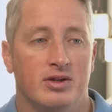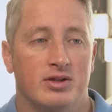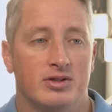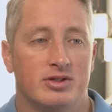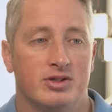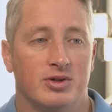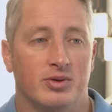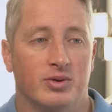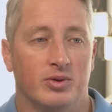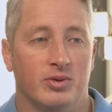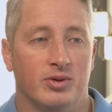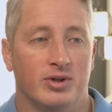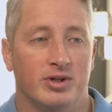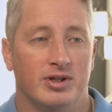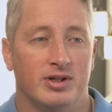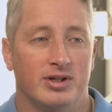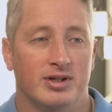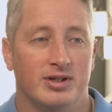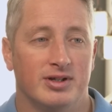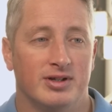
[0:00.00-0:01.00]
So
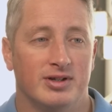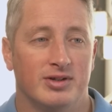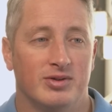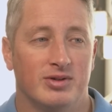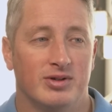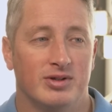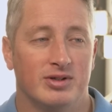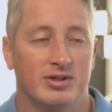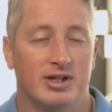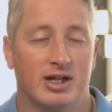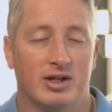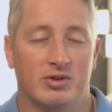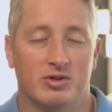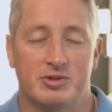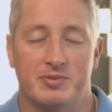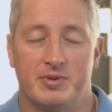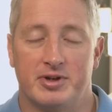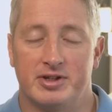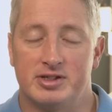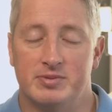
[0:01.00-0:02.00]
take
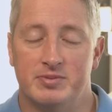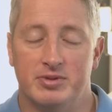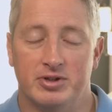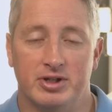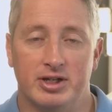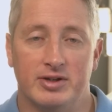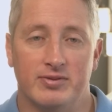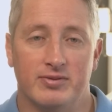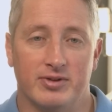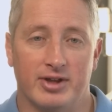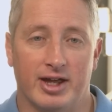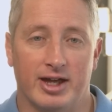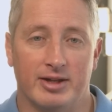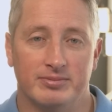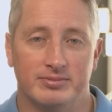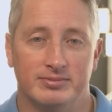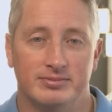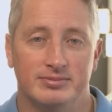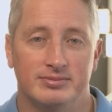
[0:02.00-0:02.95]
responsibility for that.